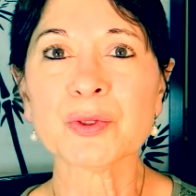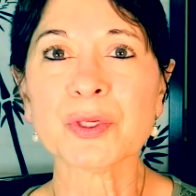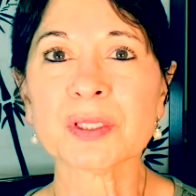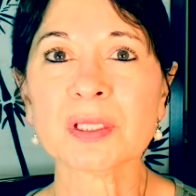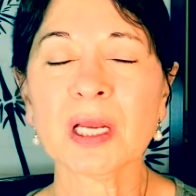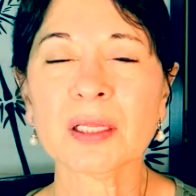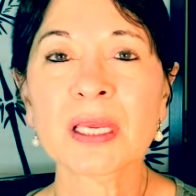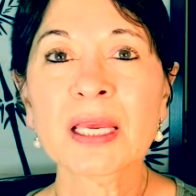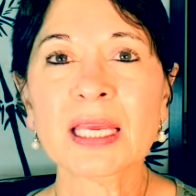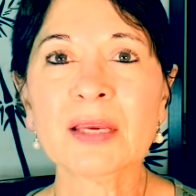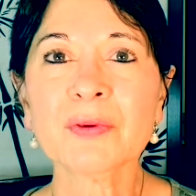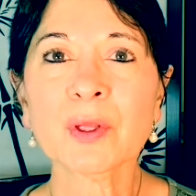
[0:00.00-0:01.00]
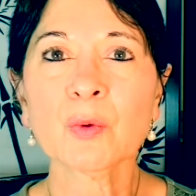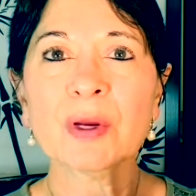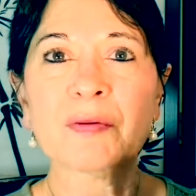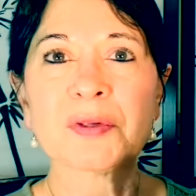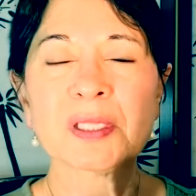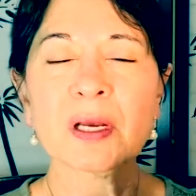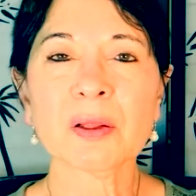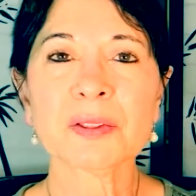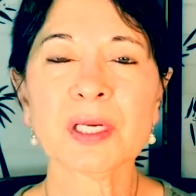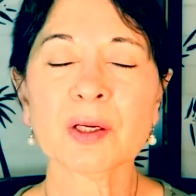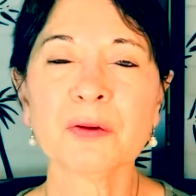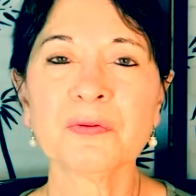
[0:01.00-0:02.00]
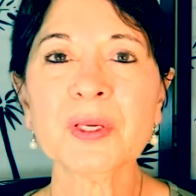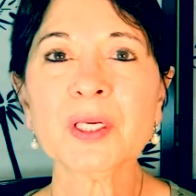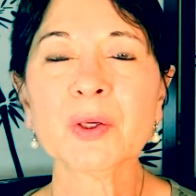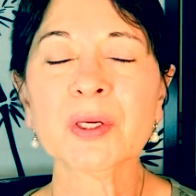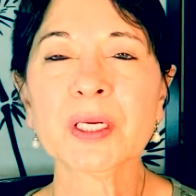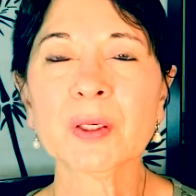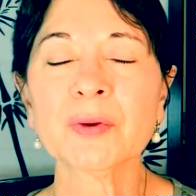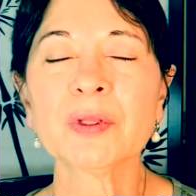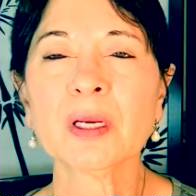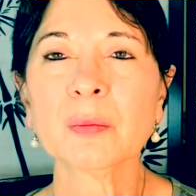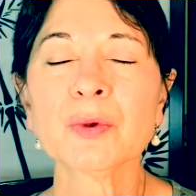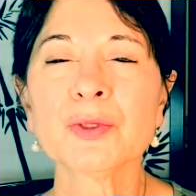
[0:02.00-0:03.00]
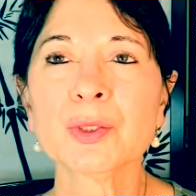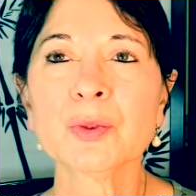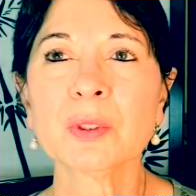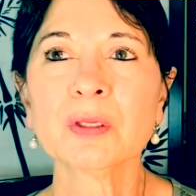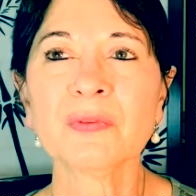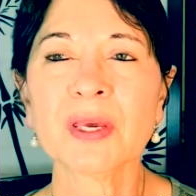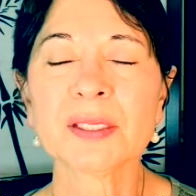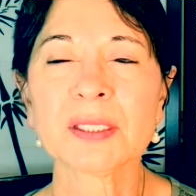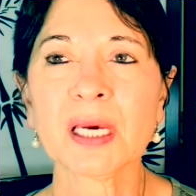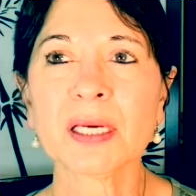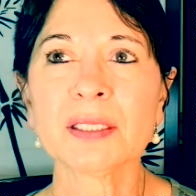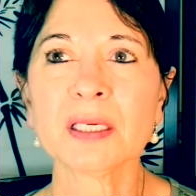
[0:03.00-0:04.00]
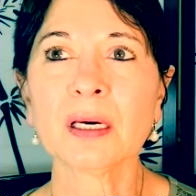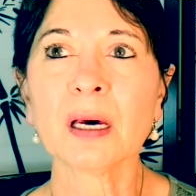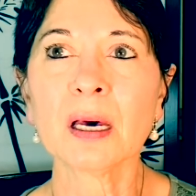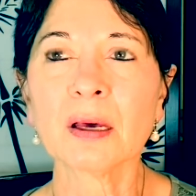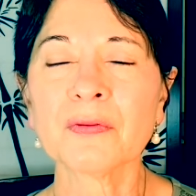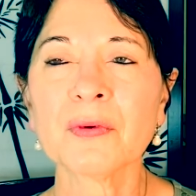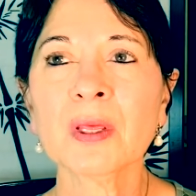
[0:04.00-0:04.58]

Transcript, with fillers: It's not, even though we have a solitary figure here, the number two conveys the idea of